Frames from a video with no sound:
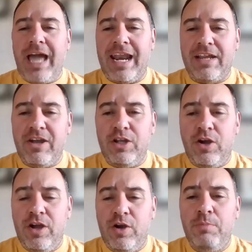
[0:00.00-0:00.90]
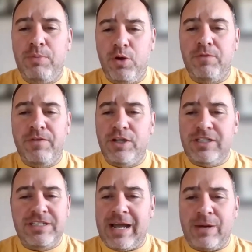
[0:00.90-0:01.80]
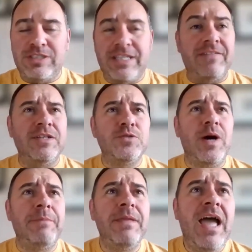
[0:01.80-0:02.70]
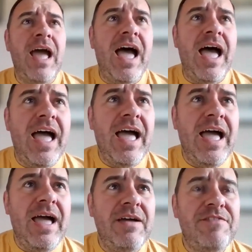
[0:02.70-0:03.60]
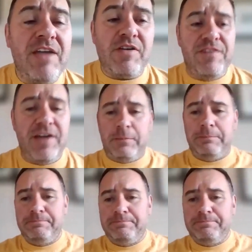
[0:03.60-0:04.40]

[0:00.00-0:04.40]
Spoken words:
Gallagher unplugged version is outstanding as well. Favourite film?